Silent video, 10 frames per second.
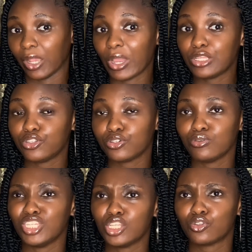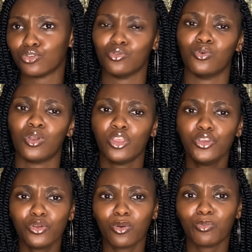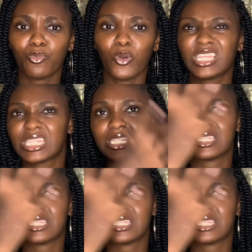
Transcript: Why did you need to, you know, wait